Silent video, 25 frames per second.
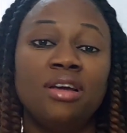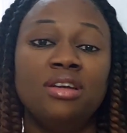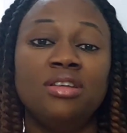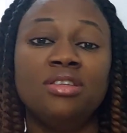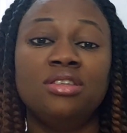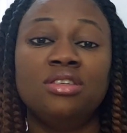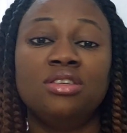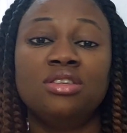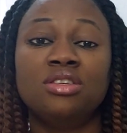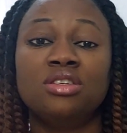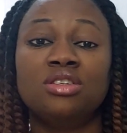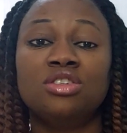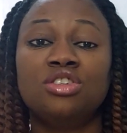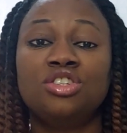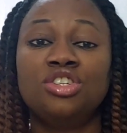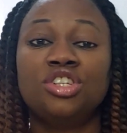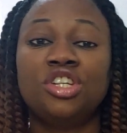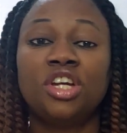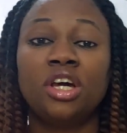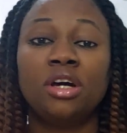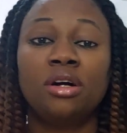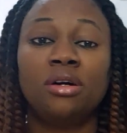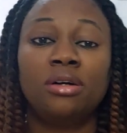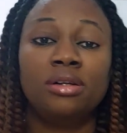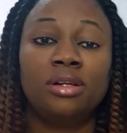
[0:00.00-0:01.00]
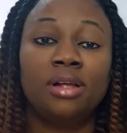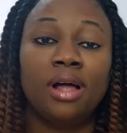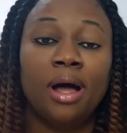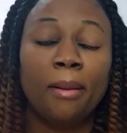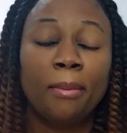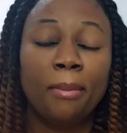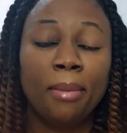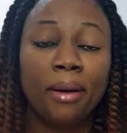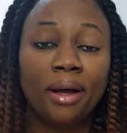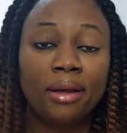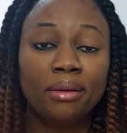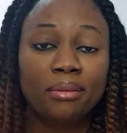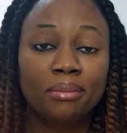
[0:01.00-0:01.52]
is a shell
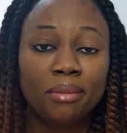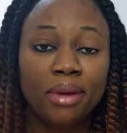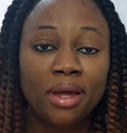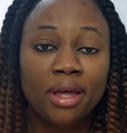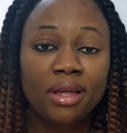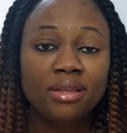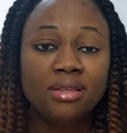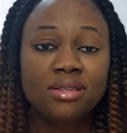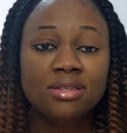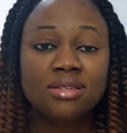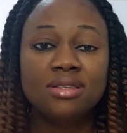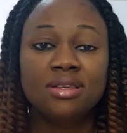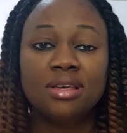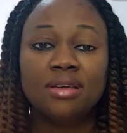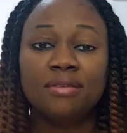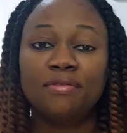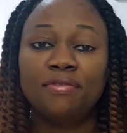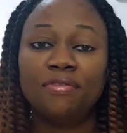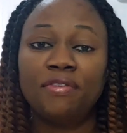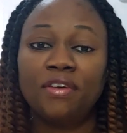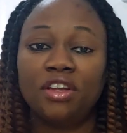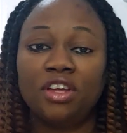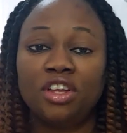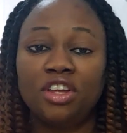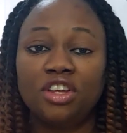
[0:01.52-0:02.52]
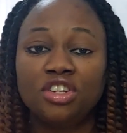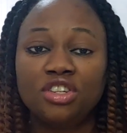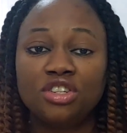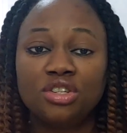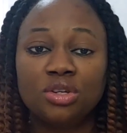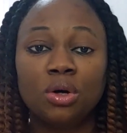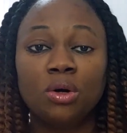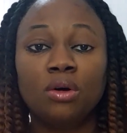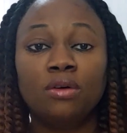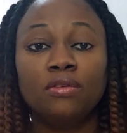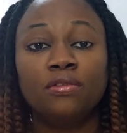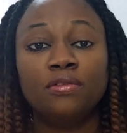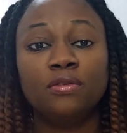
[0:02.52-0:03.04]
apartment, finished
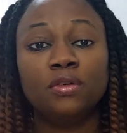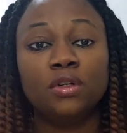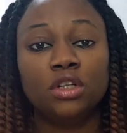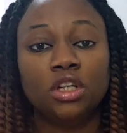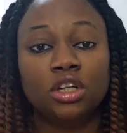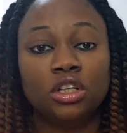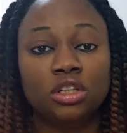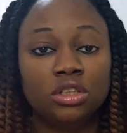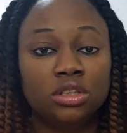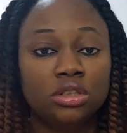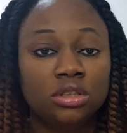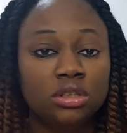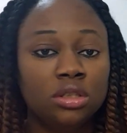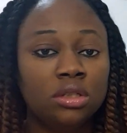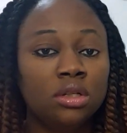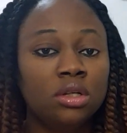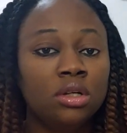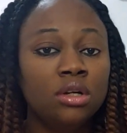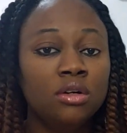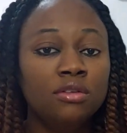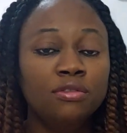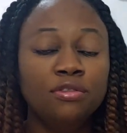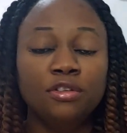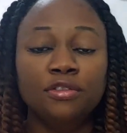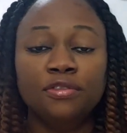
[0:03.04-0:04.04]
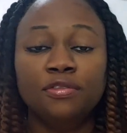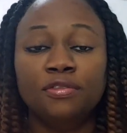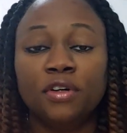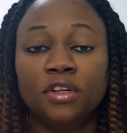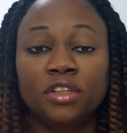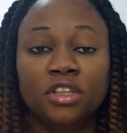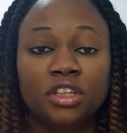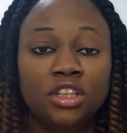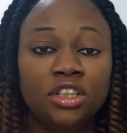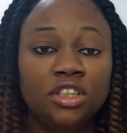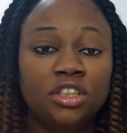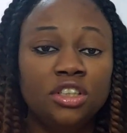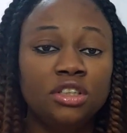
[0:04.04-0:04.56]
or furnished. For
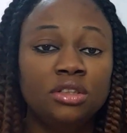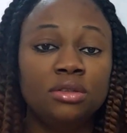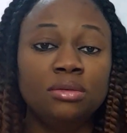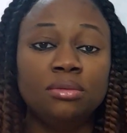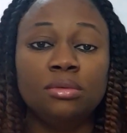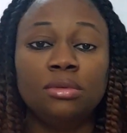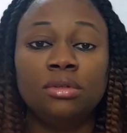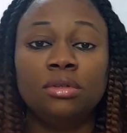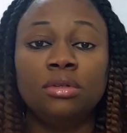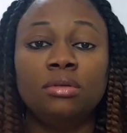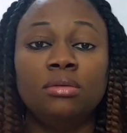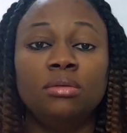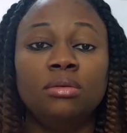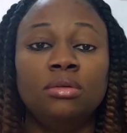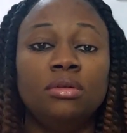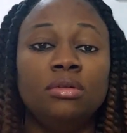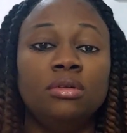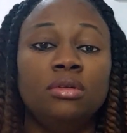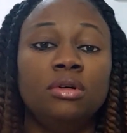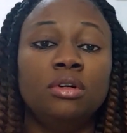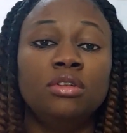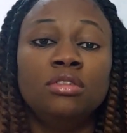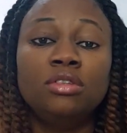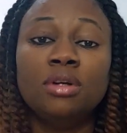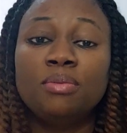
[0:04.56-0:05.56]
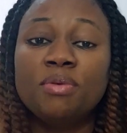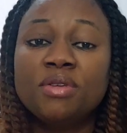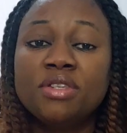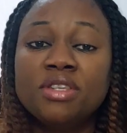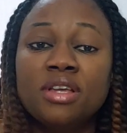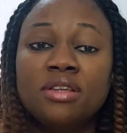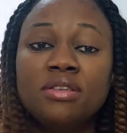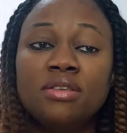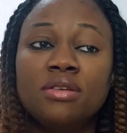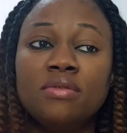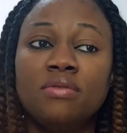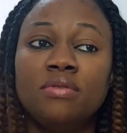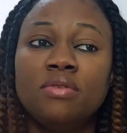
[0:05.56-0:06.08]
furnished,
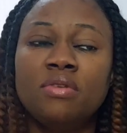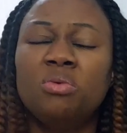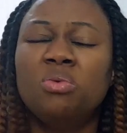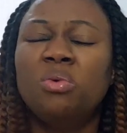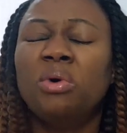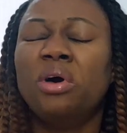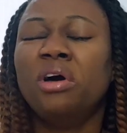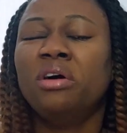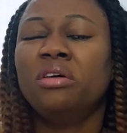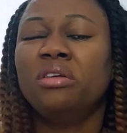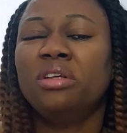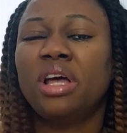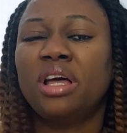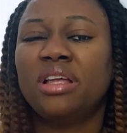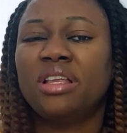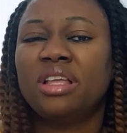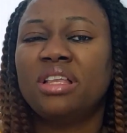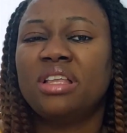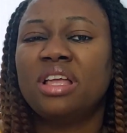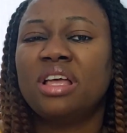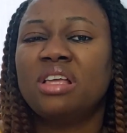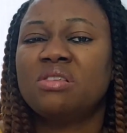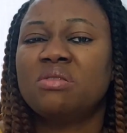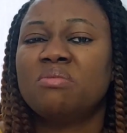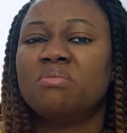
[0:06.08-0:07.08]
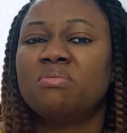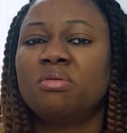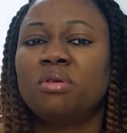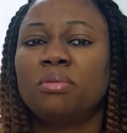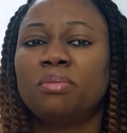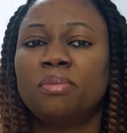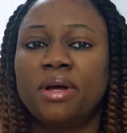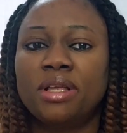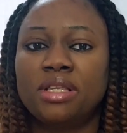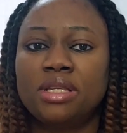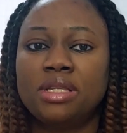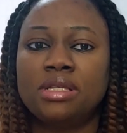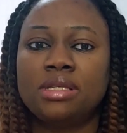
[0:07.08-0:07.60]
100% of it. Well, I think there are some
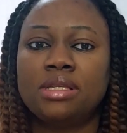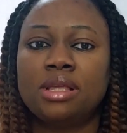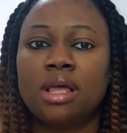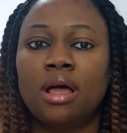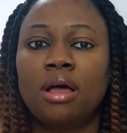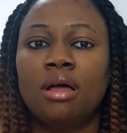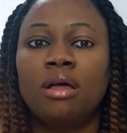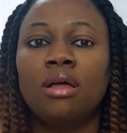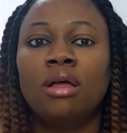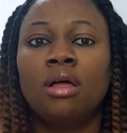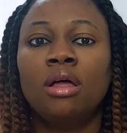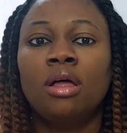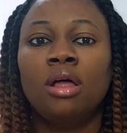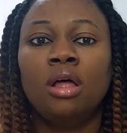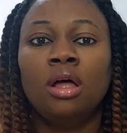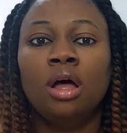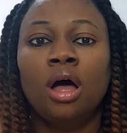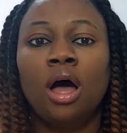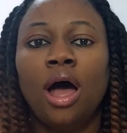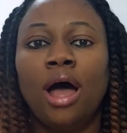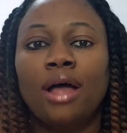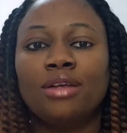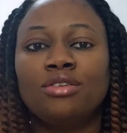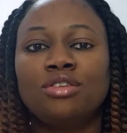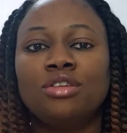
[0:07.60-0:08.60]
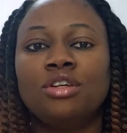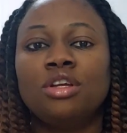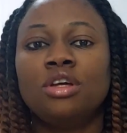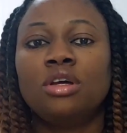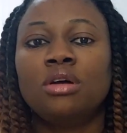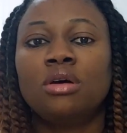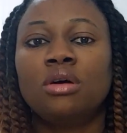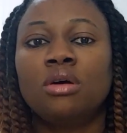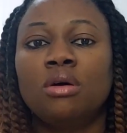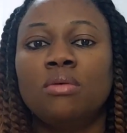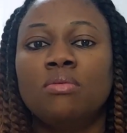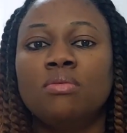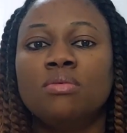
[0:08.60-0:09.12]
properties that actually
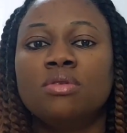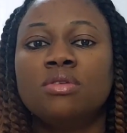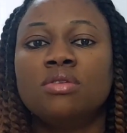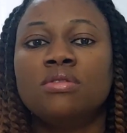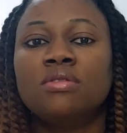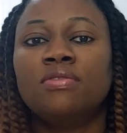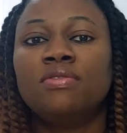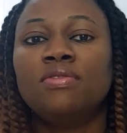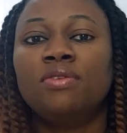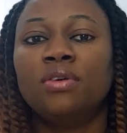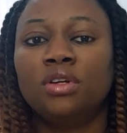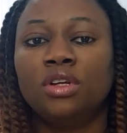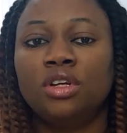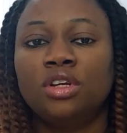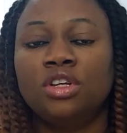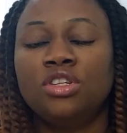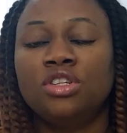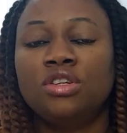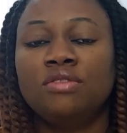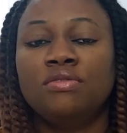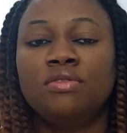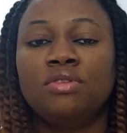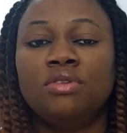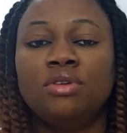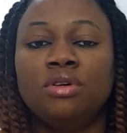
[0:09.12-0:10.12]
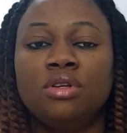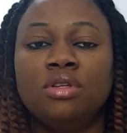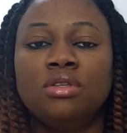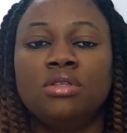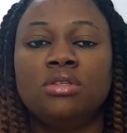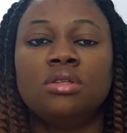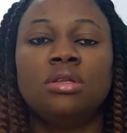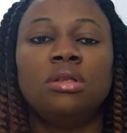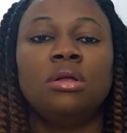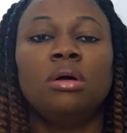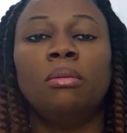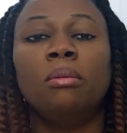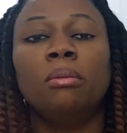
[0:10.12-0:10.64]
comes furnished, even though it's
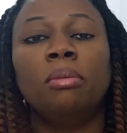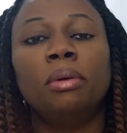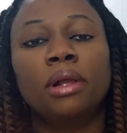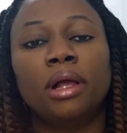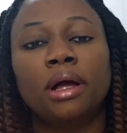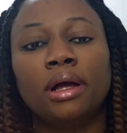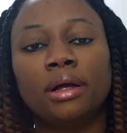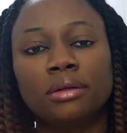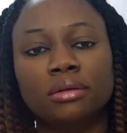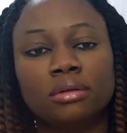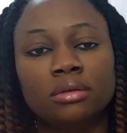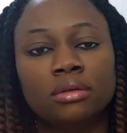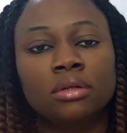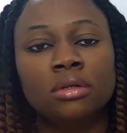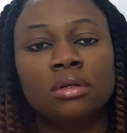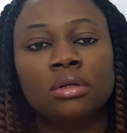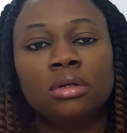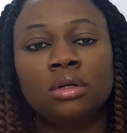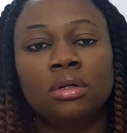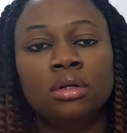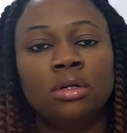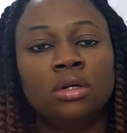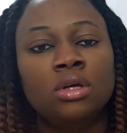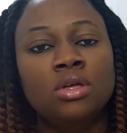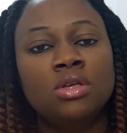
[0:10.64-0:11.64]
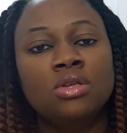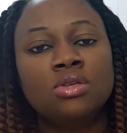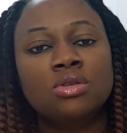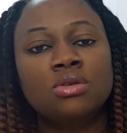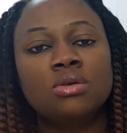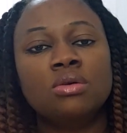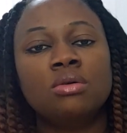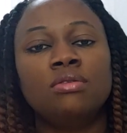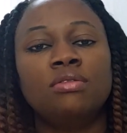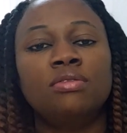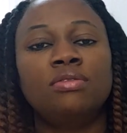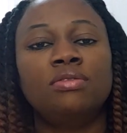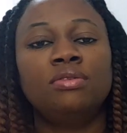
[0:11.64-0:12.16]
still on plan.
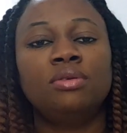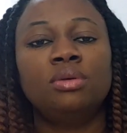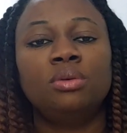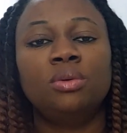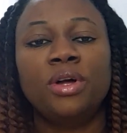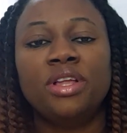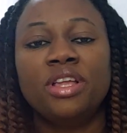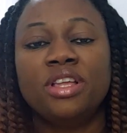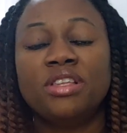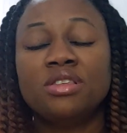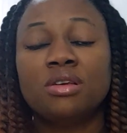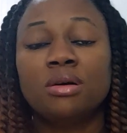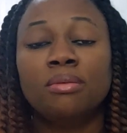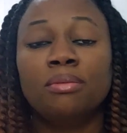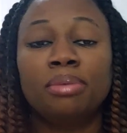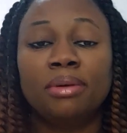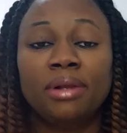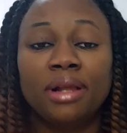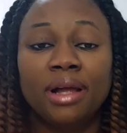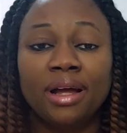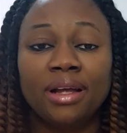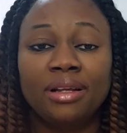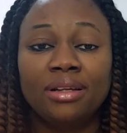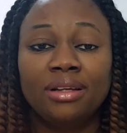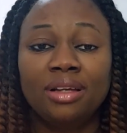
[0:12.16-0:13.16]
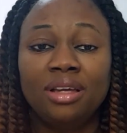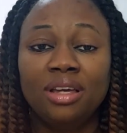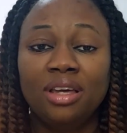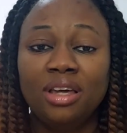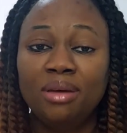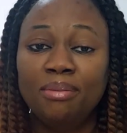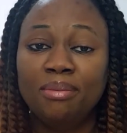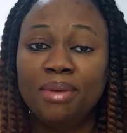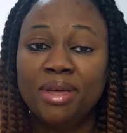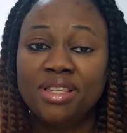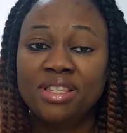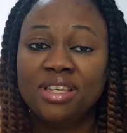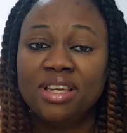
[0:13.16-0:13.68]
So when it's on plan,
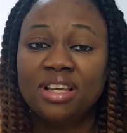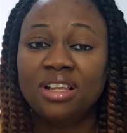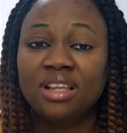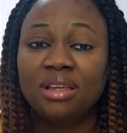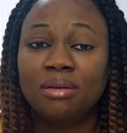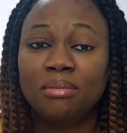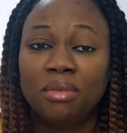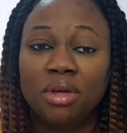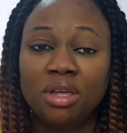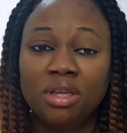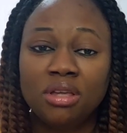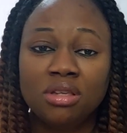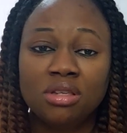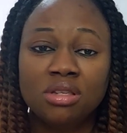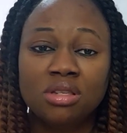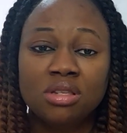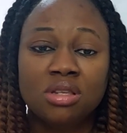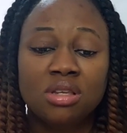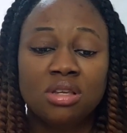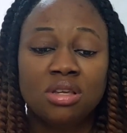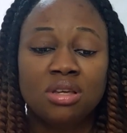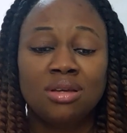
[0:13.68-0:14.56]
it basically means